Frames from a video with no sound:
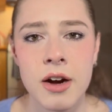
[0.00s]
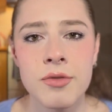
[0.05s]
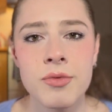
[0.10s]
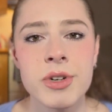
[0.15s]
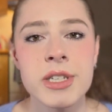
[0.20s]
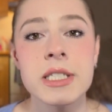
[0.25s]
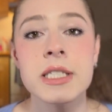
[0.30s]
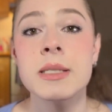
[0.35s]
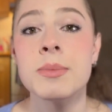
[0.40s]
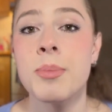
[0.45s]
a
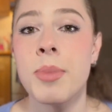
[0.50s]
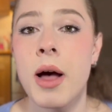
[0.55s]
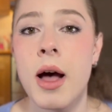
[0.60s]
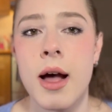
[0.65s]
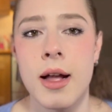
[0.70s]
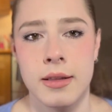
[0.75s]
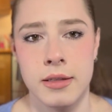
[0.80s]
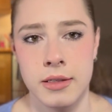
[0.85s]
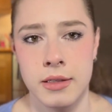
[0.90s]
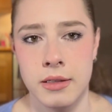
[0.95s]

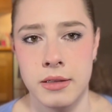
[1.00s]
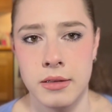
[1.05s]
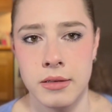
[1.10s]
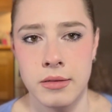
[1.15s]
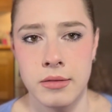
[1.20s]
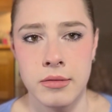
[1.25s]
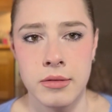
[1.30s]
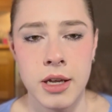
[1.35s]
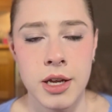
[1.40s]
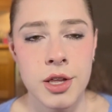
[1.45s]

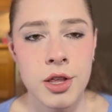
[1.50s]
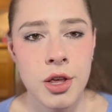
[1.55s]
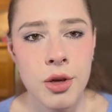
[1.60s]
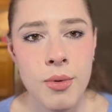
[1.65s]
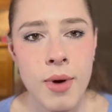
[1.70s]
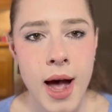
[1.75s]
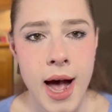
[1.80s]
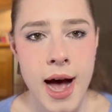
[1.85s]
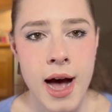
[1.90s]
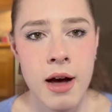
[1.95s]
response that
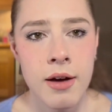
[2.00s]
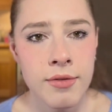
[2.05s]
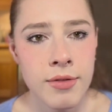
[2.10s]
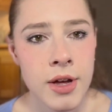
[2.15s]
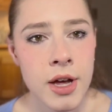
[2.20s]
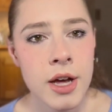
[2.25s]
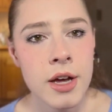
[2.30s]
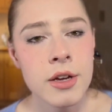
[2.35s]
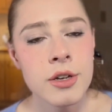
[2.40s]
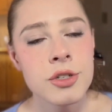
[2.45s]
you
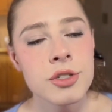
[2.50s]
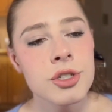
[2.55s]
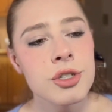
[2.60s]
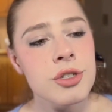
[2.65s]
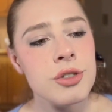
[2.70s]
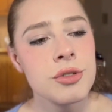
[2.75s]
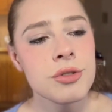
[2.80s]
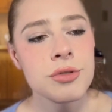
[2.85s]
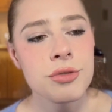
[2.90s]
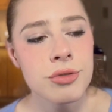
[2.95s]
have
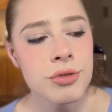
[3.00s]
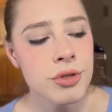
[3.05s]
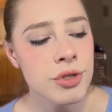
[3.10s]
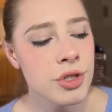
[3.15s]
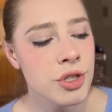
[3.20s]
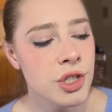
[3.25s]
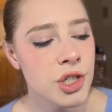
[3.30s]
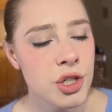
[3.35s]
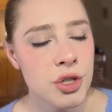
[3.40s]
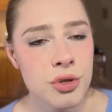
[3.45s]
to
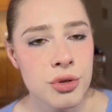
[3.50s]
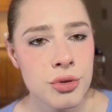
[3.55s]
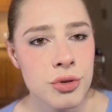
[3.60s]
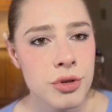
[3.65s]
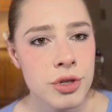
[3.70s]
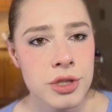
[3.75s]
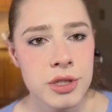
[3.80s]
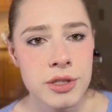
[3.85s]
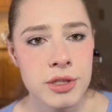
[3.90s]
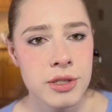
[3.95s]

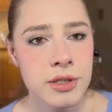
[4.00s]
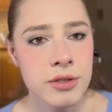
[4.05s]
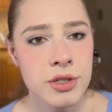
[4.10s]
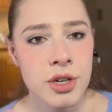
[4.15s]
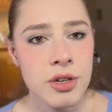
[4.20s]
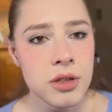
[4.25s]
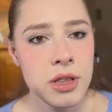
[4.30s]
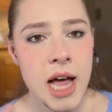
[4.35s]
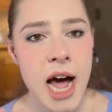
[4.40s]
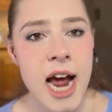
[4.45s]
your
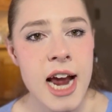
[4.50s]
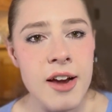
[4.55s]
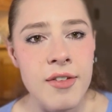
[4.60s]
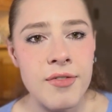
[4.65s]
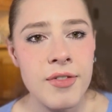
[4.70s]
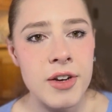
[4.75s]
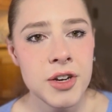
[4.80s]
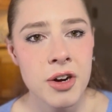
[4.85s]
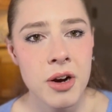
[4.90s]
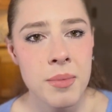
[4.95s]

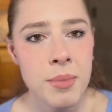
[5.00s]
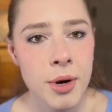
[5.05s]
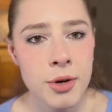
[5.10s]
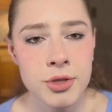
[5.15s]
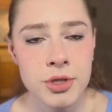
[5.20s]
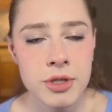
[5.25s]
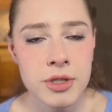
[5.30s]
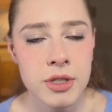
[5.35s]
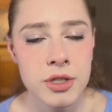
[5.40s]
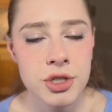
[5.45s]
life and your
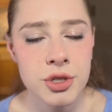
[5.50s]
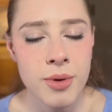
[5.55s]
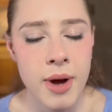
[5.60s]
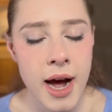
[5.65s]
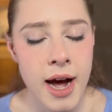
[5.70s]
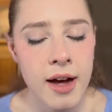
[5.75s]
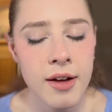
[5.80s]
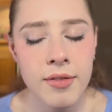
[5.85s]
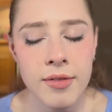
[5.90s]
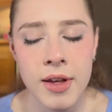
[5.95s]
emotions that
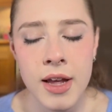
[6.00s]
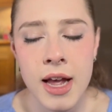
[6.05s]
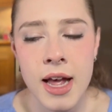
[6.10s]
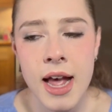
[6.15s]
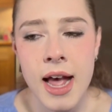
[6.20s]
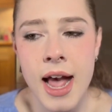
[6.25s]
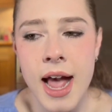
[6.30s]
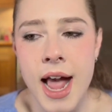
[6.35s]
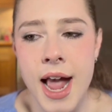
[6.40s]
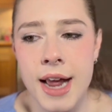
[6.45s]
you have.
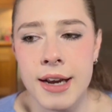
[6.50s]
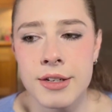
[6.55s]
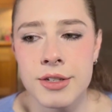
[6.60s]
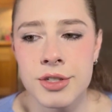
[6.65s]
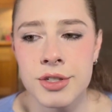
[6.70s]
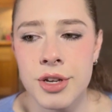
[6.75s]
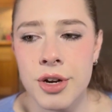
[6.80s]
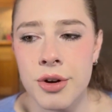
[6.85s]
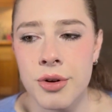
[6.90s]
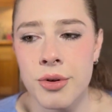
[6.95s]

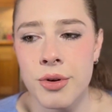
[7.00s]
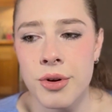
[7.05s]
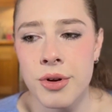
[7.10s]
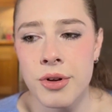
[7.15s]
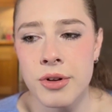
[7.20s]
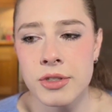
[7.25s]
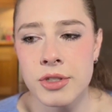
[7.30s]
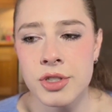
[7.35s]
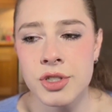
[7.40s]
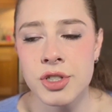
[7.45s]
And
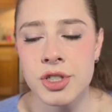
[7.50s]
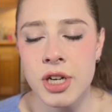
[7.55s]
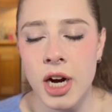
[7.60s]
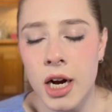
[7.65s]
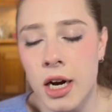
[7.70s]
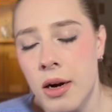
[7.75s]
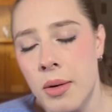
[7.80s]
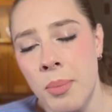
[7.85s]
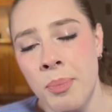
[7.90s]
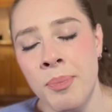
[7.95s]
so
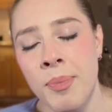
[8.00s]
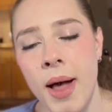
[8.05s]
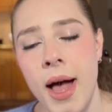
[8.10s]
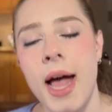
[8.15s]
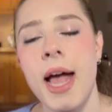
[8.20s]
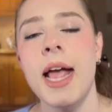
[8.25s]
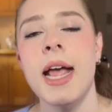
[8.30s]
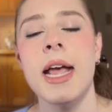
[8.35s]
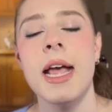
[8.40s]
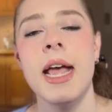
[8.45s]
start
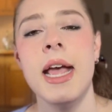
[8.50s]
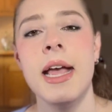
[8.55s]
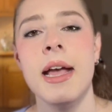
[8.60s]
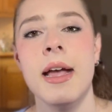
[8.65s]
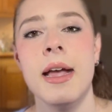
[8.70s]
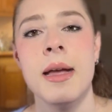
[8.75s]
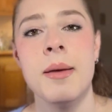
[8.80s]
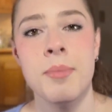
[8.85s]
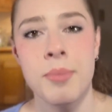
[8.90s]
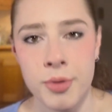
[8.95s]
by
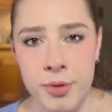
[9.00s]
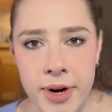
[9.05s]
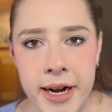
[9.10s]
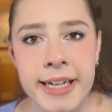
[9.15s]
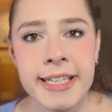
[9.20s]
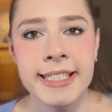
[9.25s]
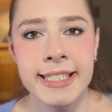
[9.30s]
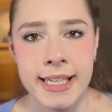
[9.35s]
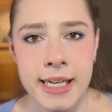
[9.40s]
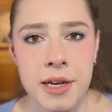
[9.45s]

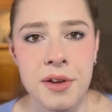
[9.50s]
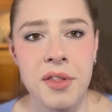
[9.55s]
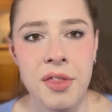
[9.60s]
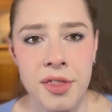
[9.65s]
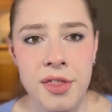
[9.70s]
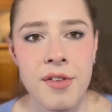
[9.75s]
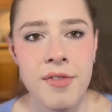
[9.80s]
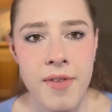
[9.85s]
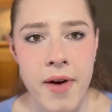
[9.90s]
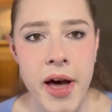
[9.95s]

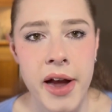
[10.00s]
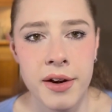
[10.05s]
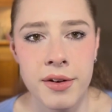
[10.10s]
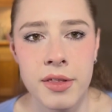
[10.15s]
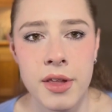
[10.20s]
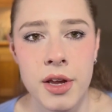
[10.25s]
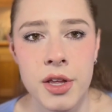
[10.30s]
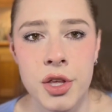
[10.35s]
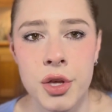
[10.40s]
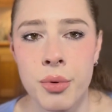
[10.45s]
embracing the
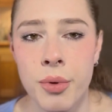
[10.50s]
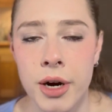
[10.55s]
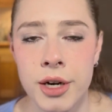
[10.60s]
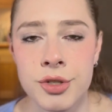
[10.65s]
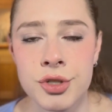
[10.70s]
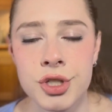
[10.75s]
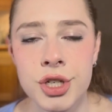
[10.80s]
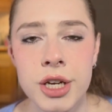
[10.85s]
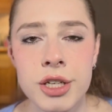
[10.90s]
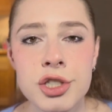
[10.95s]
fact that you
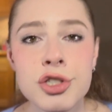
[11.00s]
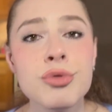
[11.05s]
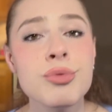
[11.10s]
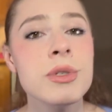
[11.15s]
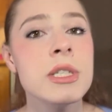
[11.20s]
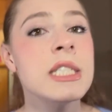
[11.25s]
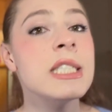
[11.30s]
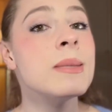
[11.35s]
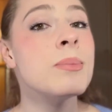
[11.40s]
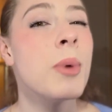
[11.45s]
are
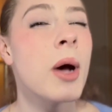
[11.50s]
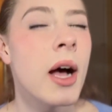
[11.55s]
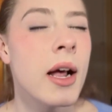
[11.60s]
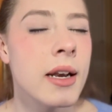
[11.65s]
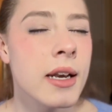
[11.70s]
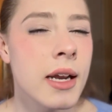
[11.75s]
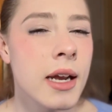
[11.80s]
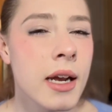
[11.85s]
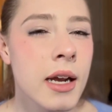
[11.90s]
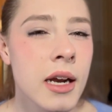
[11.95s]
just
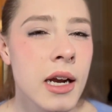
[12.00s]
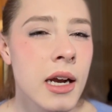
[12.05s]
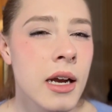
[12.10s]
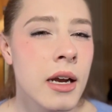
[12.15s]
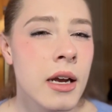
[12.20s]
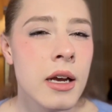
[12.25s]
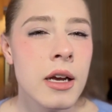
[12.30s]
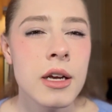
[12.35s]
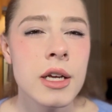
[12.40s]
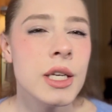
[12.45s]

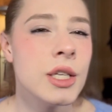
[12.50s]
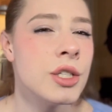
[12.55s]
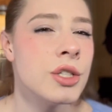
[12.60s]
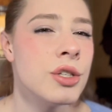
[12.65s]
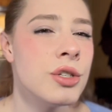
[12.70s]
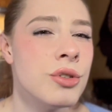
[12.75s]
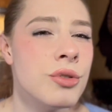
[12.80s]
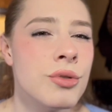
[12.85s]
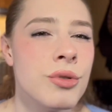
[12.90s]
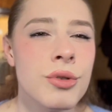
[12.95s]
responding
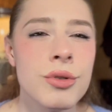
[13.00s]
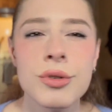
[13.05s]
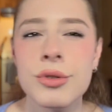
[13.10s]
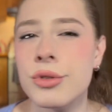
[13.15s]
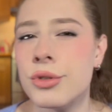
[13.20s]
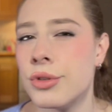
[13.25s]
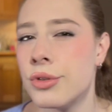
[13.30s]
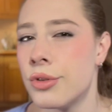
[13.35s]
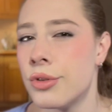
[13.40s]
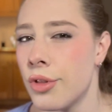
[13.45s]
to
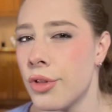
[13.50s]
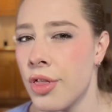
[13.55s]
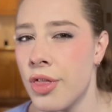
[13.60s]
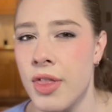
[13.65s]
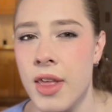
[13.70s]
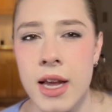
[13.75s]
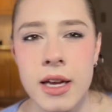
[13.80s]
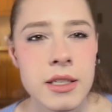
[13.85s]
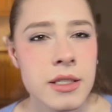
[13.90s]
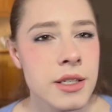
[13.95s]

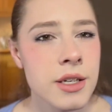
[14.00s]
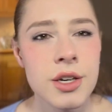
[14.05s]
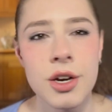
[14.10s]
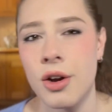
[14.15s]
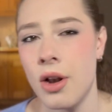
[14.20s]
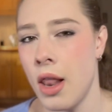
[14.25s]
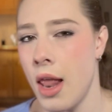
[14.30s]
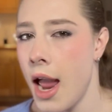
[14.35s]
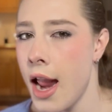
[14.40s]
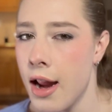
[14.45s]
things in
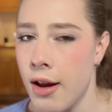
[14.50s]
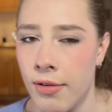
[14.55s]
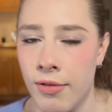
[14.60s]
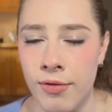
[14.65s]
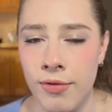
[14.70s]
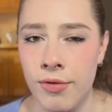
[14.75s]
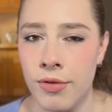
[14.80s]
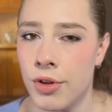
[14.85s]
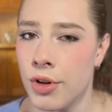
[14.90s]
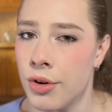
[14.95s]
your
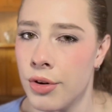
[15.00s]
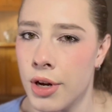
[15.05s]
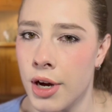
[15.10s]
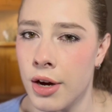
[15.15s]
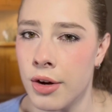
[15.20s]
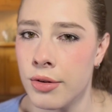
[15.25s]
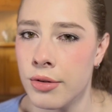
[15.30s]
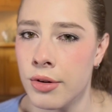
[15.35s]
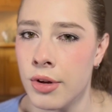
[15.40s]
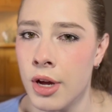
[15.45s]
life, you
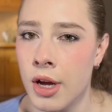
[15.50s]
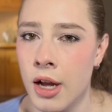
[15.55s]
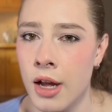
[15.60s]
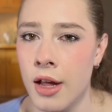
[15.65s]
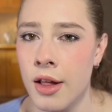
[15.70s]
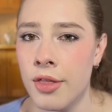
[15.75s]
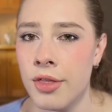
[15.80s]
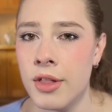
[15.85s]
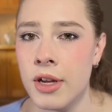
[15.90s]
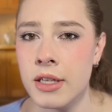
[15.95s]
know?
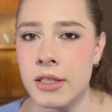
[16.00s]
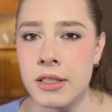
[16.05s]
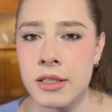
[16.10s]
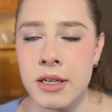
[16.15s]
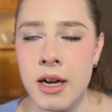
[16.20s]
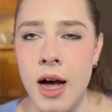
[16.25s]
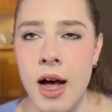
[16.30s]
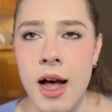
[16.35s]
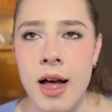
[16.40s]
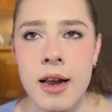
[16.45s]

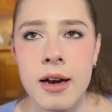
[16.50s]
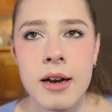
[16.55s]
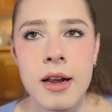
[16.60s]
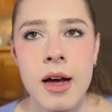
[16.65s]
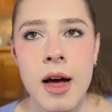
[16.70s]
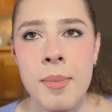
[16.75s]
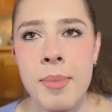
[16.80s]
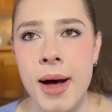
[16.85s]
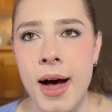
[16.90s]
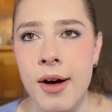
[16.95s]
It's not
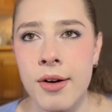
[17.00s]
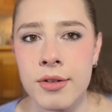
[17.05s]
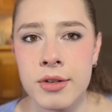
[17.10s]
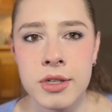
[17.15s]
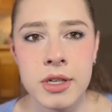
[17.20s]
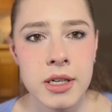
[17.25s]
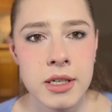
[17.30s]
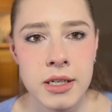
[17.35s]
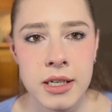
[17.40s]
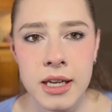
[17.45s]

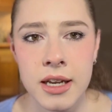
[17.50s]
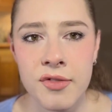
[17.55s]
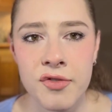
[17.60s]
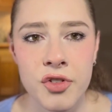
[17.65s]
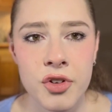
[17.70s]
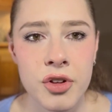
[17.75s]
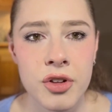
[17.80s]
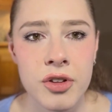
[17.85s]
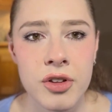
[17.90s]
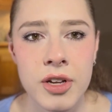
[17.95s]
about good and
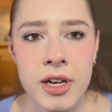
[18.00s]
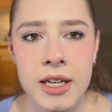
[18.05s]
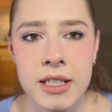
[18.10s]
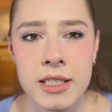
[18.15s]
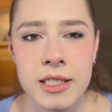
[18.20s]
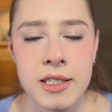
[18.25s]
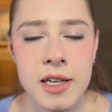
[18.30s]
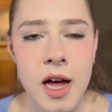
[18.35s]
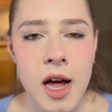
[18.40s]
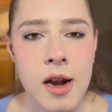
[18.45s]
evil.
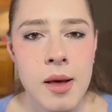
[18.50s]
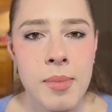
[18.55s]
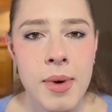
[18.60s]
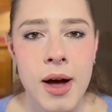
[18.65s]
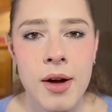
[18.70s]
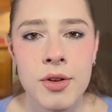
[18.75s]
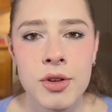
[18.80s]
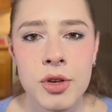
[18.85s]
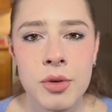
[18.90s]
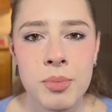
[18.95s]
It's not
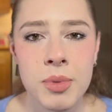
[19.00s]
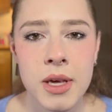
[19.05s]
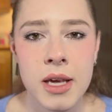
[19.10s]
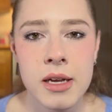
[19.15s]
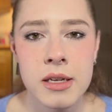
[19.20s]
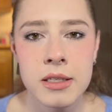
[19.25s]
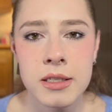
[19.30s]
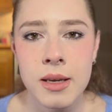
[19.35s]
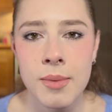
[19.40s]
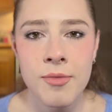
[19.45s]
about you
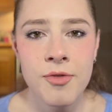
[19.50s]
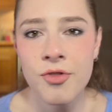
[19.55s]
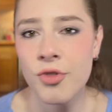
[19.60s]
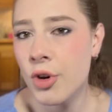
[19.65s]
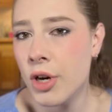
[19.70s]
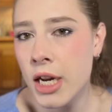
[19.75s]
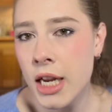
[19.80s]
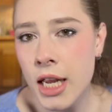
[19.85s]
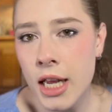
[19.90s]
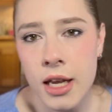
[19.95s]
being some
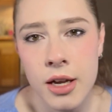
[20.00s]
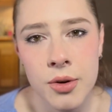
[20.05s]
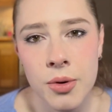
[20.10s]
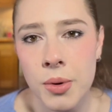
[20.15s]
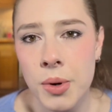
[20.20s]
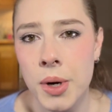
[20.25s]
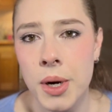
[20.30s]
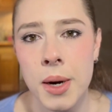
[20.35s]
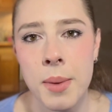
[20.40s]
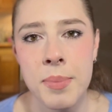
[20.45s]

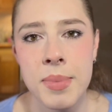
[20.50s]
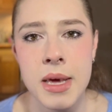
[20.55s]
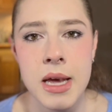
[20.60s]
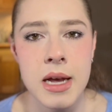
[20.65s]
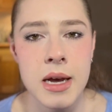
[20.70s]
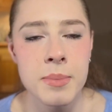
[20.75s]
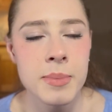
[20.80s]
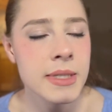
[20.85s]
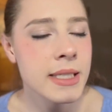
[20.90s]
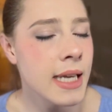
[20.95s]
freak or
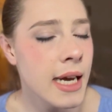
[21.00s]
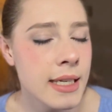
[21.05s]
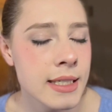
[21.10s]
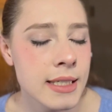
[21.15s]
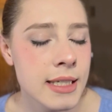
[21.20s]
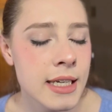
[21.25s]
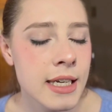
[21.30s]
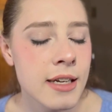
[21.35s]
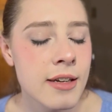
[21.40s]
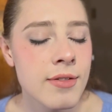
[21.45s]
being
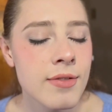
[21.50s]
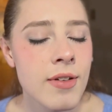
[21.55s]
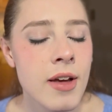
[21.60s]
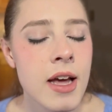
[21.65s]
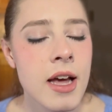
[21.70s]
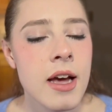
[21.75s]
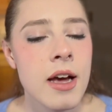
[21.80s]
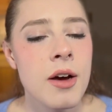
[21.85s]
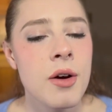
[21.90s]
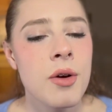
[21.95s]
obsessive.